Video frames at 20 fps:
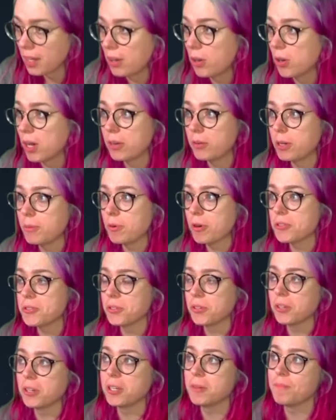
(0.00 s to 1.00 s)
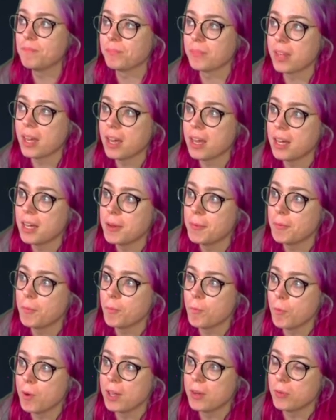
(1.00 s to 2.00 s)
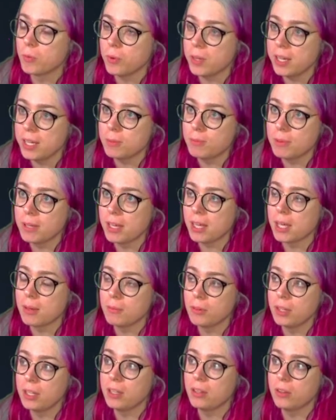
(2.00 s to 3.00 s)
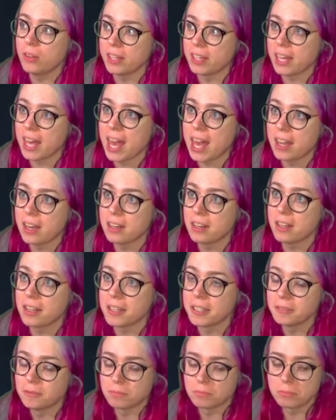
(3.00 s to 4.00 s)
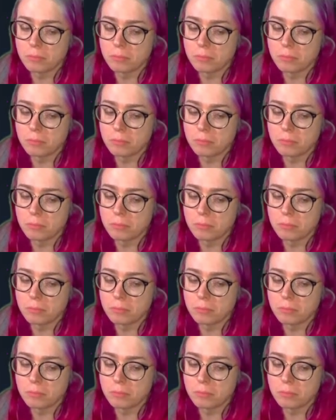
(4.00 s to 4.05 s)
O. Henry bars are good. When weed became legal in Canada,